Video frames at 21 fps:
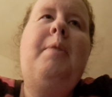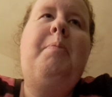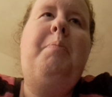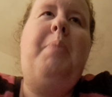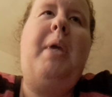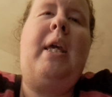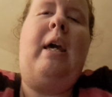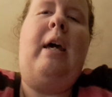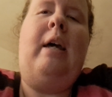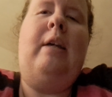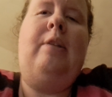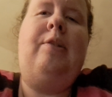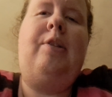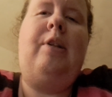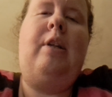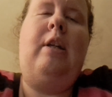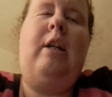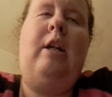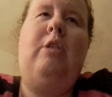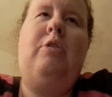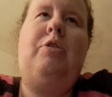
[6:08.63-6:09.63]
Because,
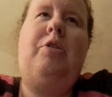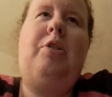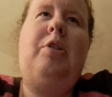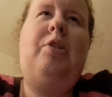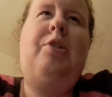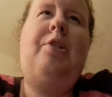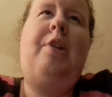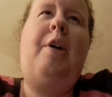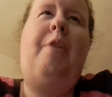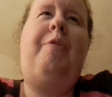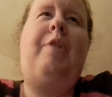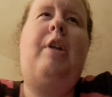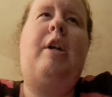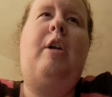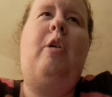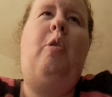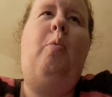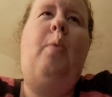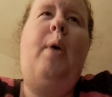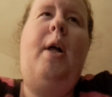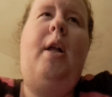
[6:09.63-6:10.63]
you know, she's definitely
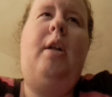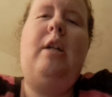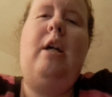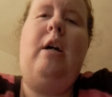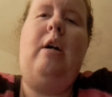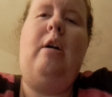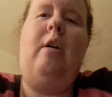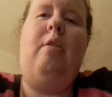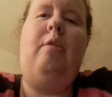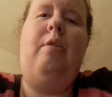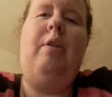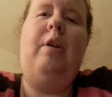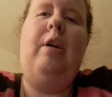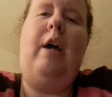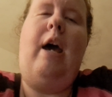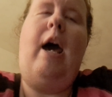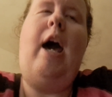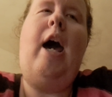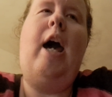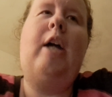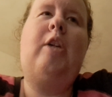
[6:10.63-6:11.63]
a well known
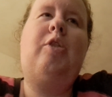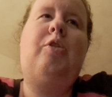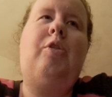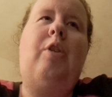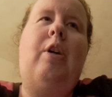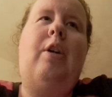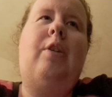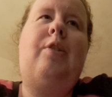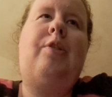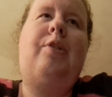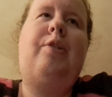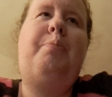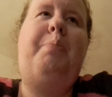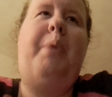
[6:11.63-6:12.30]
actress,